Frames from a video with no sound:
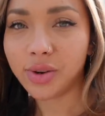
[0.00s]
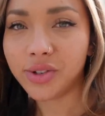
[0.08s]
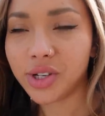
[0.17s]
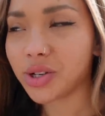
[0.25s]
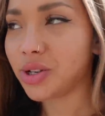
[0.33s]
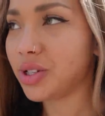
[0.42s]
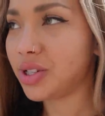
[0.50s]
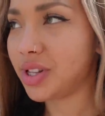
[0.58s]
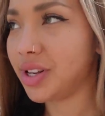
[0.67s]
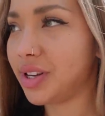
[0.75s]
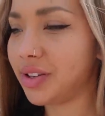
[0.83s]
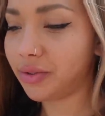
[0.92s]
so we just got to
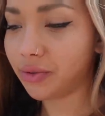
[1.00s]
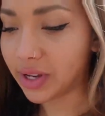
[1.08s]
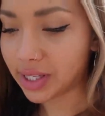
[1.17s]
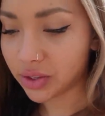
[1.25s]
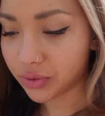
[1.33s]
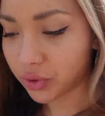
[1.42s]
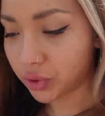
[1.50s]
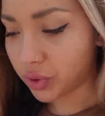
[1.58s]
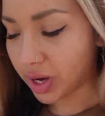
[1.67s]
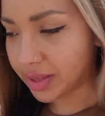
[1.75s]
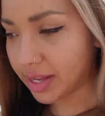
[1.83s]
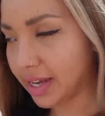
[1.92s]
the festival.
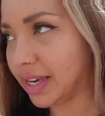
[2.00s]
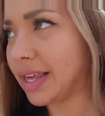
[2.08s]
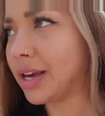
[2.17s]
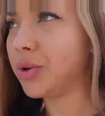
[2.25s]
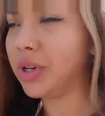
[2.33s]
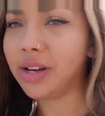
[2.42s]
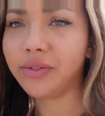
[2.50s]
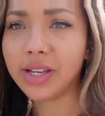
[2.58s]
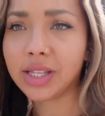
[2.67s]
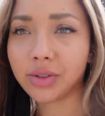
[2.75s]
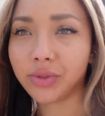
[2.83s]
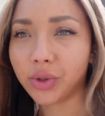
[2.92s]
I think it, they call it a
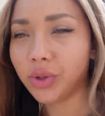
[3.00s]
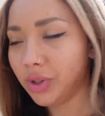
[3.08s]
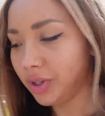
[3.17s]
festival.